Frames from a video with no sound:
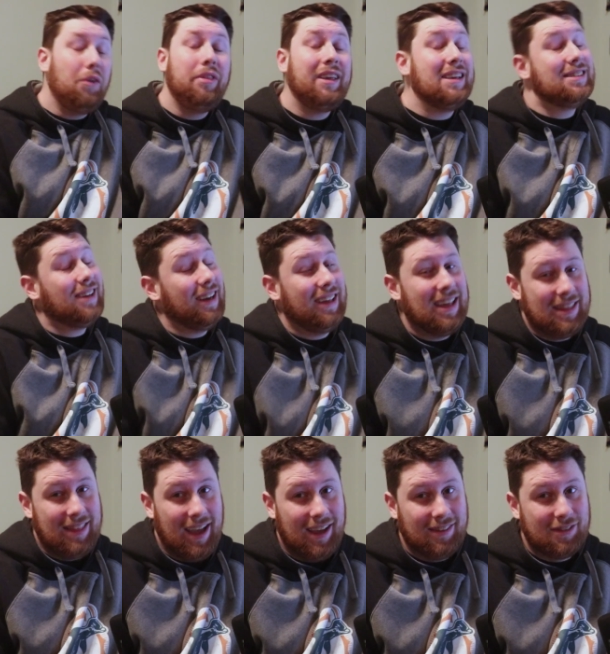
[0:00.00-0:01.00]
I don't think he's going to
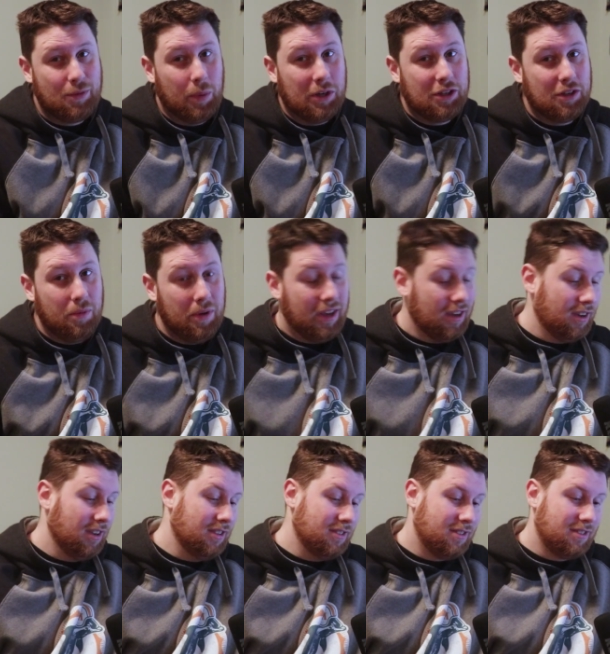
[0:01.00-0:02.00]
get that, especially
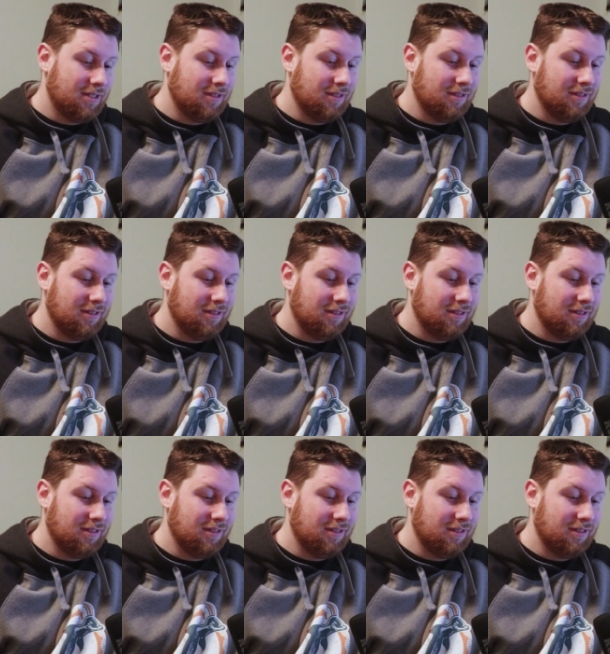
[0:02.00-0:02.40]
because